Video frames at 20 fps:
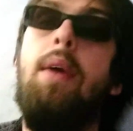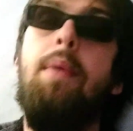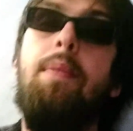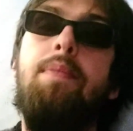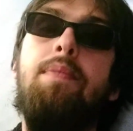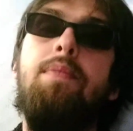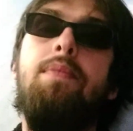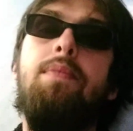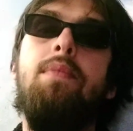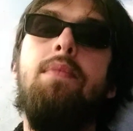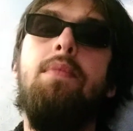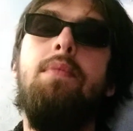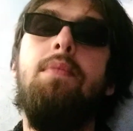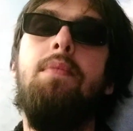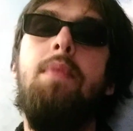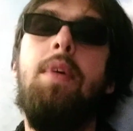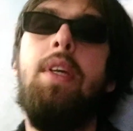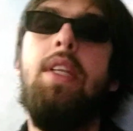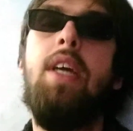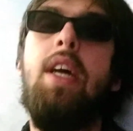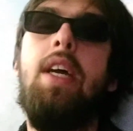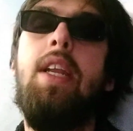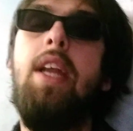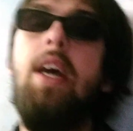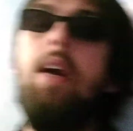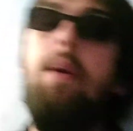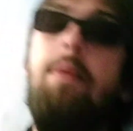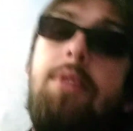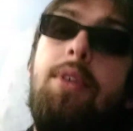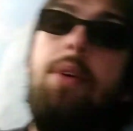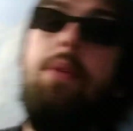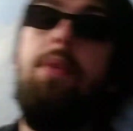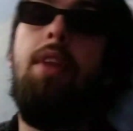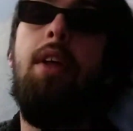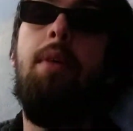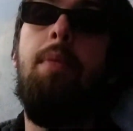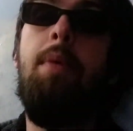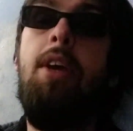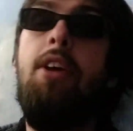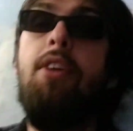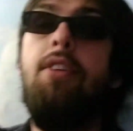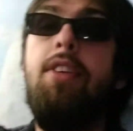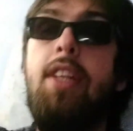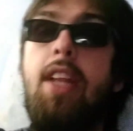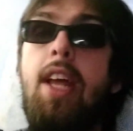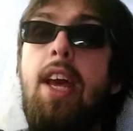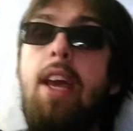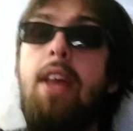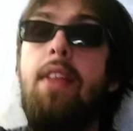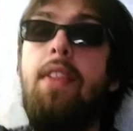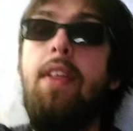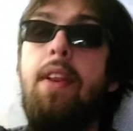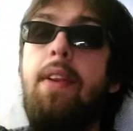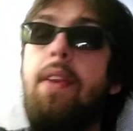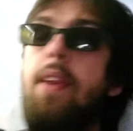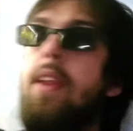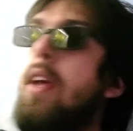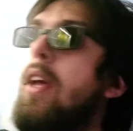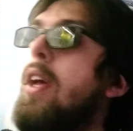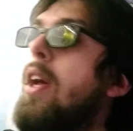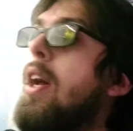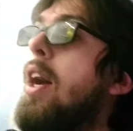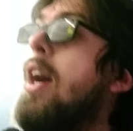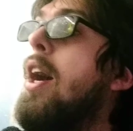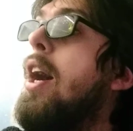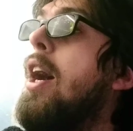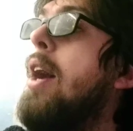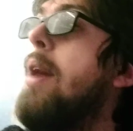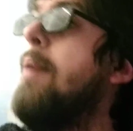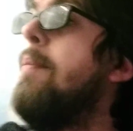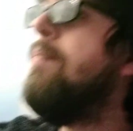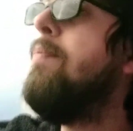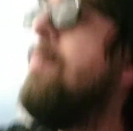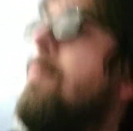midnight now, so they'll be here today then. But,